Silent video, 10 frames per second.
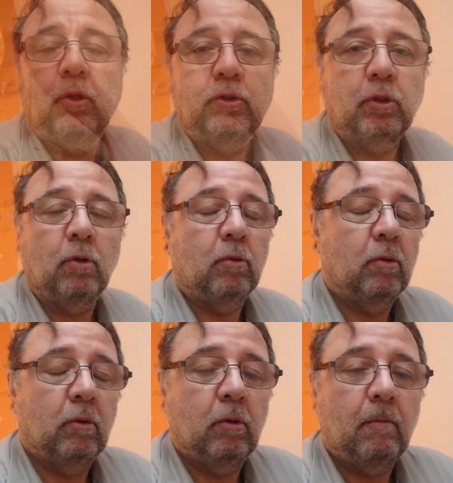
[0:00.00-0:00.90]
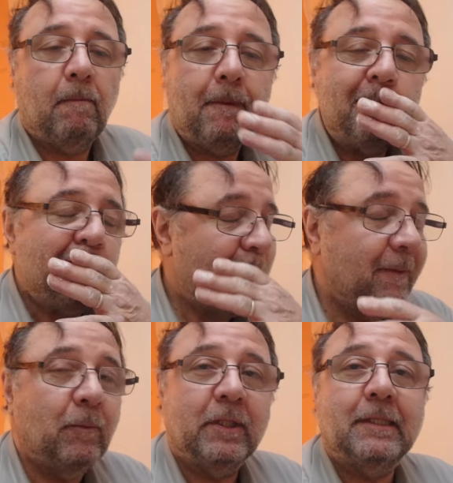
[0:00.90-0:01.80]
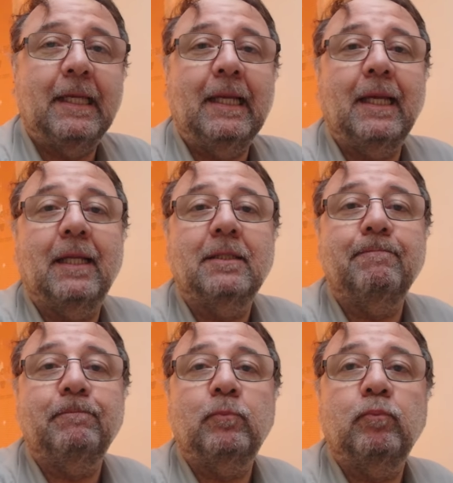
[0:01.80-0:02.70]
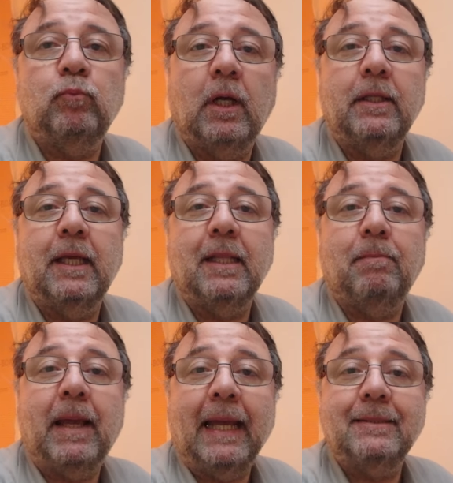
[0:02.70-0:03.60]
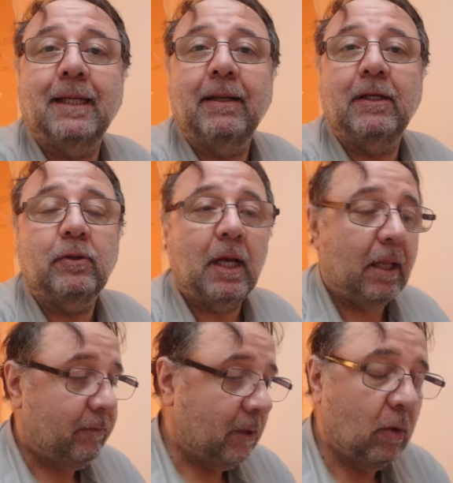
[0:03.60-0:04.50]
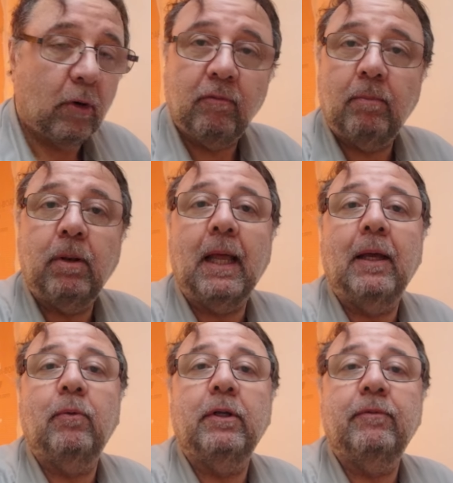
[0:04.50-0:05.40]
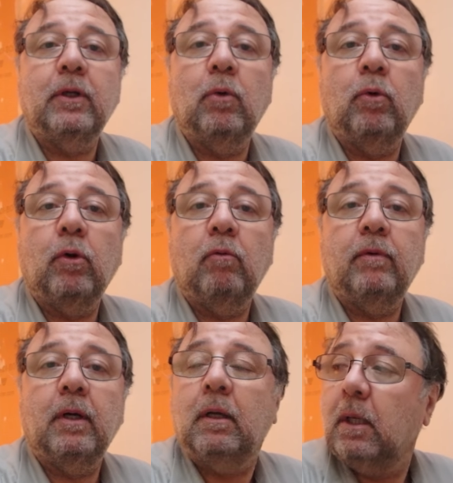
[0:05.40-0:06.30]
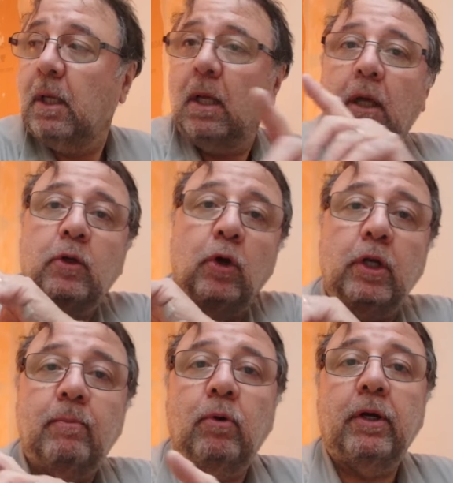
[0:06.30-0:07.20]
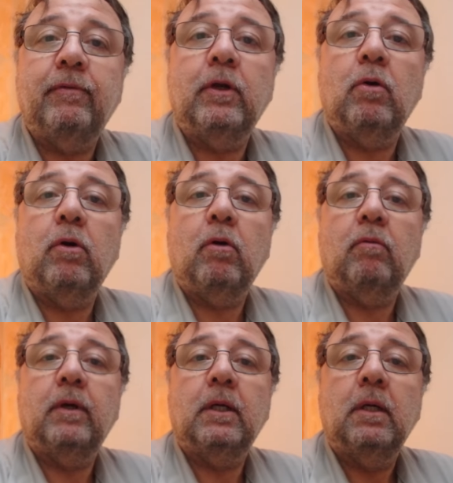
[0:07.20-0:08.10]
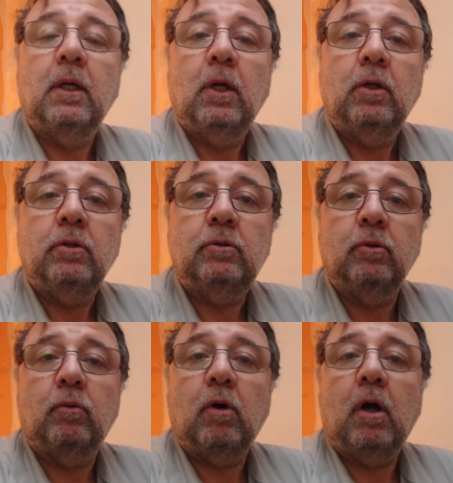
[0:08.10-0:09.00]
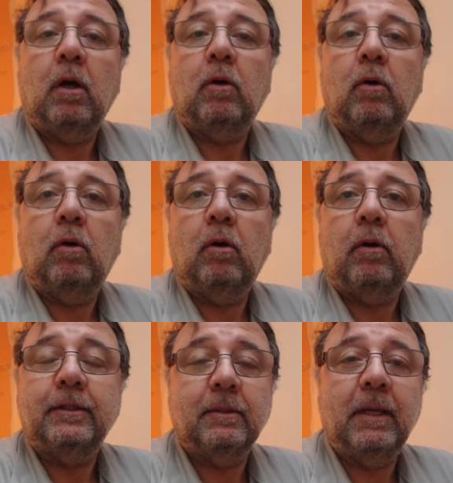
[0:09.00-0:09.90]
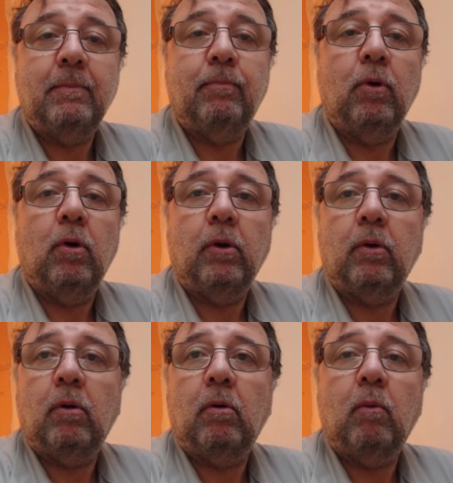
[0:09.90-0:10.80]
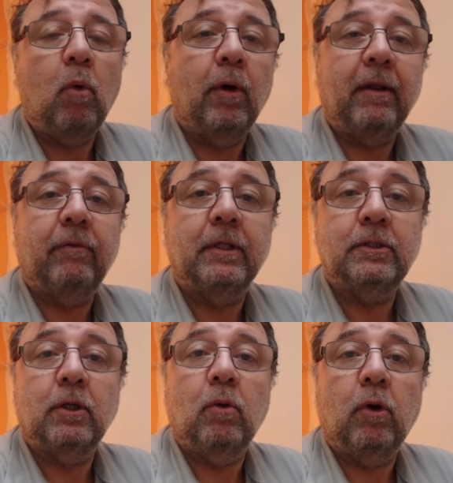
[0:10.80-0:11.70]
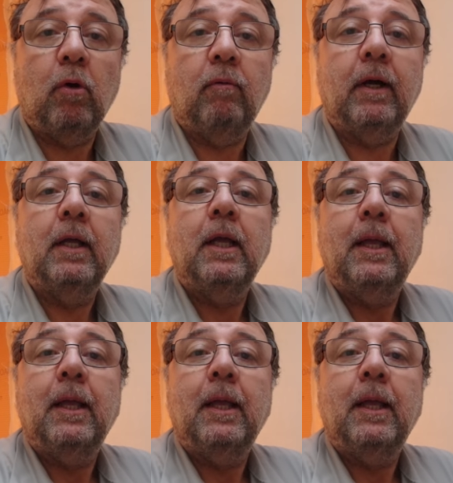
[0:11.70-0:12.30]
So what's keying is? Well, you get the back side of the trowel if you're going over plywood, if you're going over Kerdi board, if you're going over Durock or cement board or whatever it is you're going over,